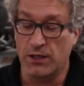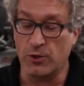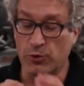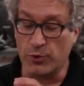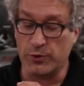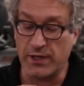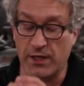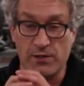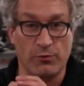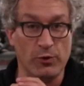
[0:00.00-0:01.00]
It could
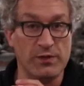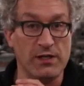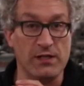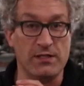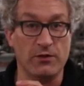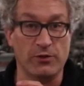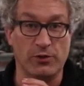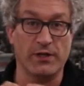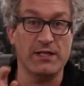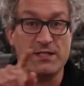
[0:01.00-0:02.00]
rotate as a rotating
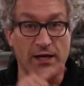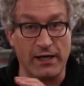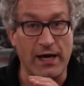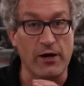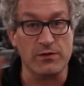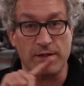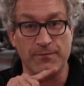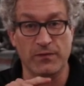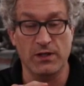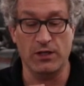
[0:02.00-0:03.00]
cylinder inside a
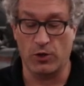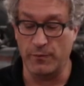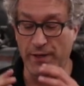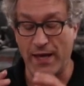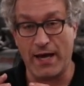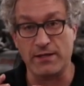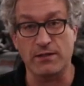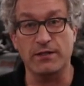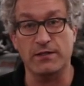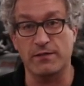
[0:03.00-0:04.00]
housing, and it could be
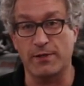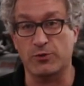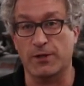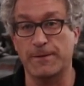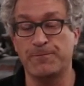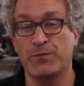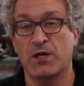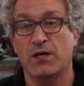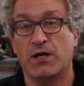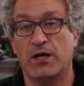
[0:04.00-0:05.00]
axially symmetric.
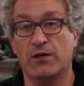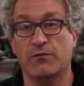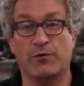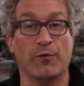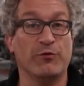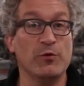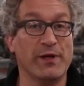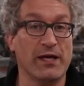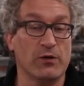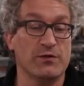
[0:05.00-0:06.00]
And from a fluid
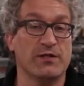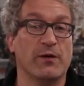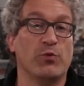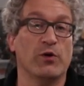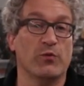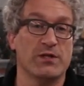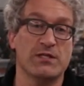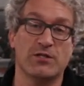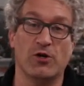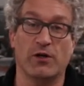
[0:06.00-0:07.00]
mechanical standpoint, what
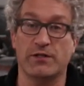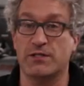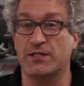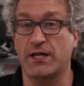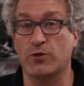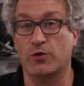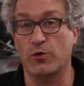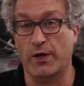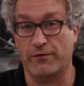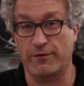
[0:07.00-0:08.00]
this is called is a
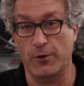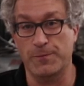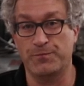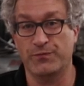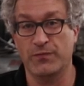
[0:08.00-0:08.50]
Taylor-Couette flow.